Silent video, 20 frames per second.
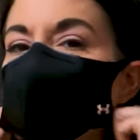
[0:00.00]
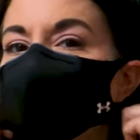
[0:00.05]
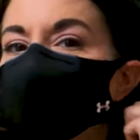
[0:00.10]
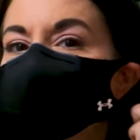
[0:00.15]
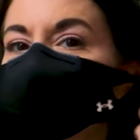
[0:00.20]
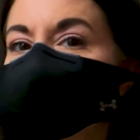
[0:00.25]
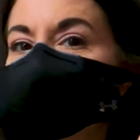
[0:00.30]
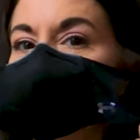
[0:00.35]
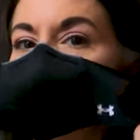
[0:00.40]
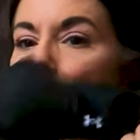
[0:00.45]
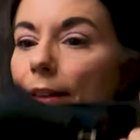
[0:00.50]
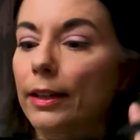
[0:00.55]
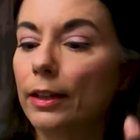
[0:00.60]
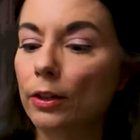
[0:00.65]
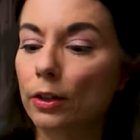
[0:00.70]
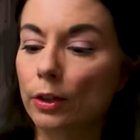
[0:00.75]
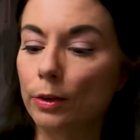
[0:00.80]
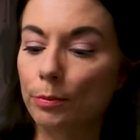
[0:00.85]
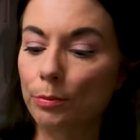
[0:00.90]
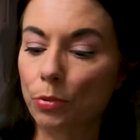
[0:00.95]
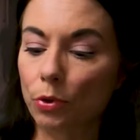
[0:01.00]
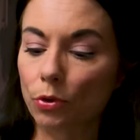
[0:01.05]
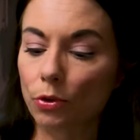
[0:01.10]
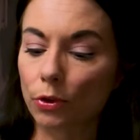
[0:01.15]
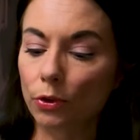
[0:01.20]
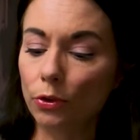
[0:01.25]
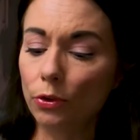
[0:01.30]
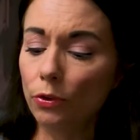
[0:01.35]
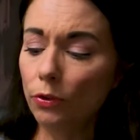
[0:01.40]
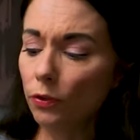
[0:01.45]
didn't think they could
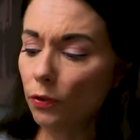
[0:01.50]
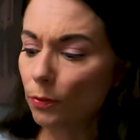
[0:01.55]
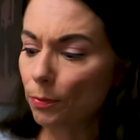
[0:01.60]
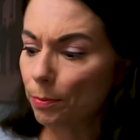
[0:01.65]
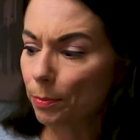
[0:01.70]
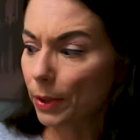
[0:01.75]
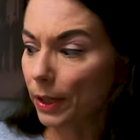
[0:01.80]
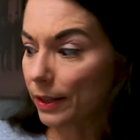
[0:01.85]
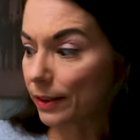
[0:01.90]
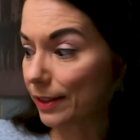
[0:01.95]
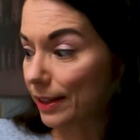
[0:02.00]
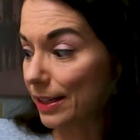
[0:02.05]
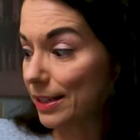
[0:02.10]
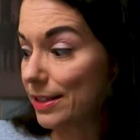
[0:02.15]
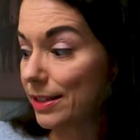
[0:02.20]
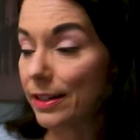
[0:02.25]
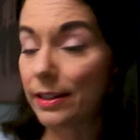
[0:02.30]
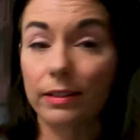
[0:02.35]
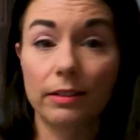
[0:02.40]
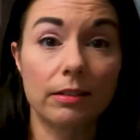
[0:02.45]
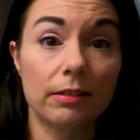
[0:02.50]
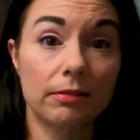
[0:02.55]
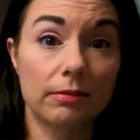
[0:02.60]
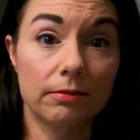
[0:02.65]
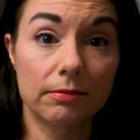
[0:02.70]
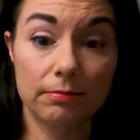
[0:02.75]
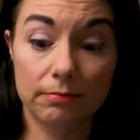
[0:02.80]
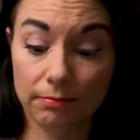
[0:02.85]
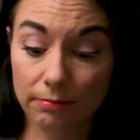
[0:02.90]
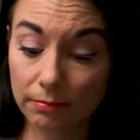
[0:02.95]
improve, but they did.
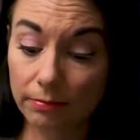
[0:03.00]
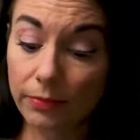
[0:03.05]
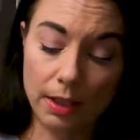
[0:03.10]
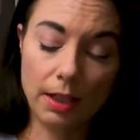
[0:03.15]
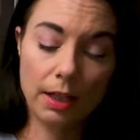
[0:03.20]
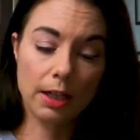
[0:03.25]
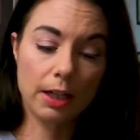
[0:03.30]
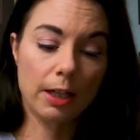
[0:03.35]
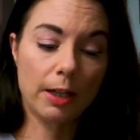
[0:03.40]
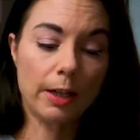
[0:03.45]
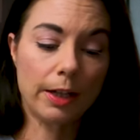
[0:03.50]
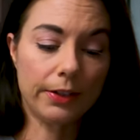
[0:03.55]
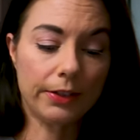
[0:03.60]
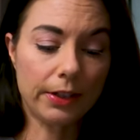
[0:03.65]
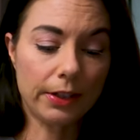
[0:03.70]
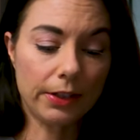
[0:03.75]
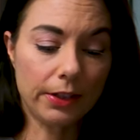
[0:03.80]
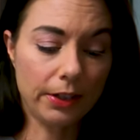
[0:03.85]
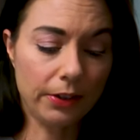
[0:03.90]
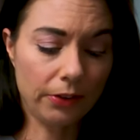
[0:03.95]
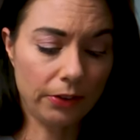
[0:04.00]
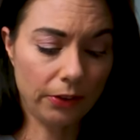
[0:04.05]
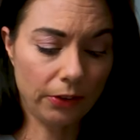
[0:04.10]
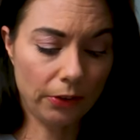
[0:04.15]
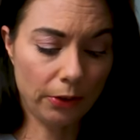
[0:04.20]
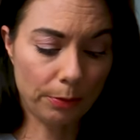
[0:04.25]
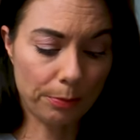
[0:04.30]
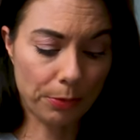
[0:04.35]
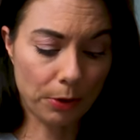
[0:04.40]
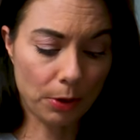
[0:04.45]
And then this
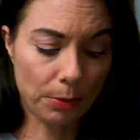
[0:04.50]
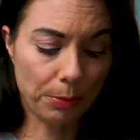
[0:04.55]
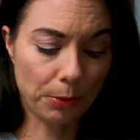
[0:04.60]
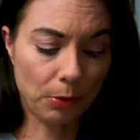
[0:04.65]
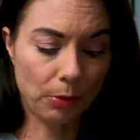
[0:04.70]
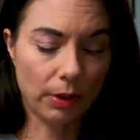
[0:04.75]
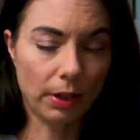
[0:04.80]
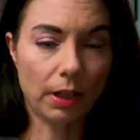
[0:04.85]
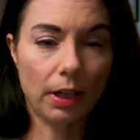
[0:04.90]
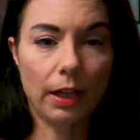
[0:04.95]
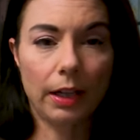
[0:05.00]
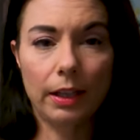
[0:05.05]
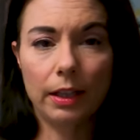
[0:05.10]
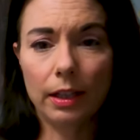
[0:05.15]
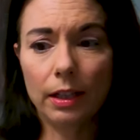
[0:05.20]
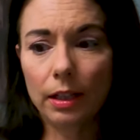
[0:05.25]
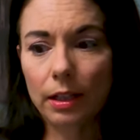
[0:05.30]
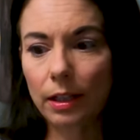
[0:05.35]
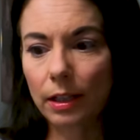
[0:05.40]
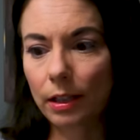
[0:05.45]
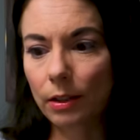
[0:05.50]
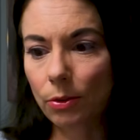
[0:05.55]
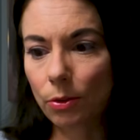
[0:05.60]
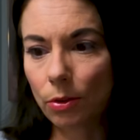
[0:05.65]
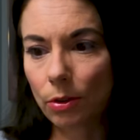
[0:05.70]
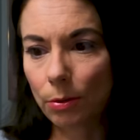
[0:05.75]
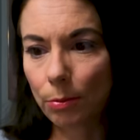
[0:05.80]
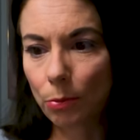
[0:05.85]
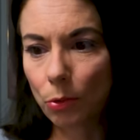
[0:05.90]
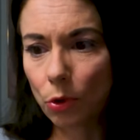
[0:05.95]
is the purple one. I think I gotta
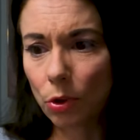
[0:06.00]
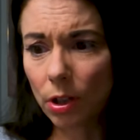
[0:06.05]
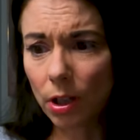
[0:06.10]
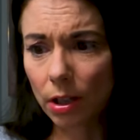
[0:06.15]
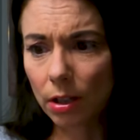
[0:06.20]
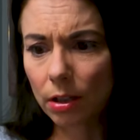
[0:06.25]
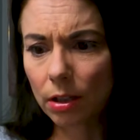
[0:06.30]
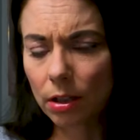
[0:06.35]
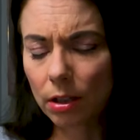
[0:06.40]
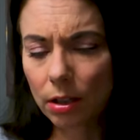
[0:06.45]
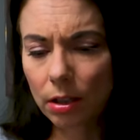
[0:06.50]
order more.